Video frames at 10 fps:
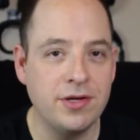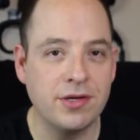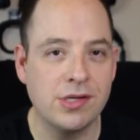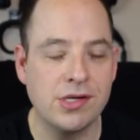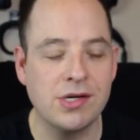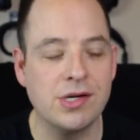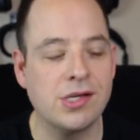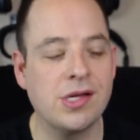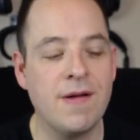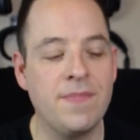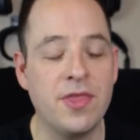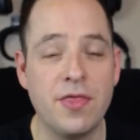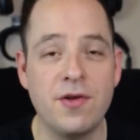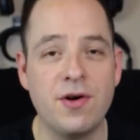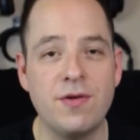concerns. The
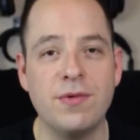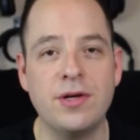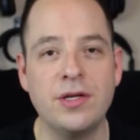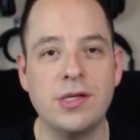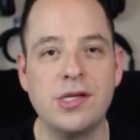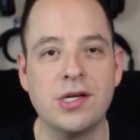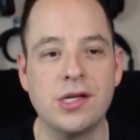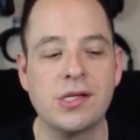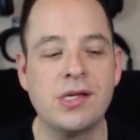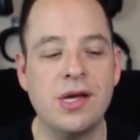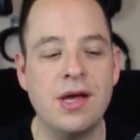third one is just,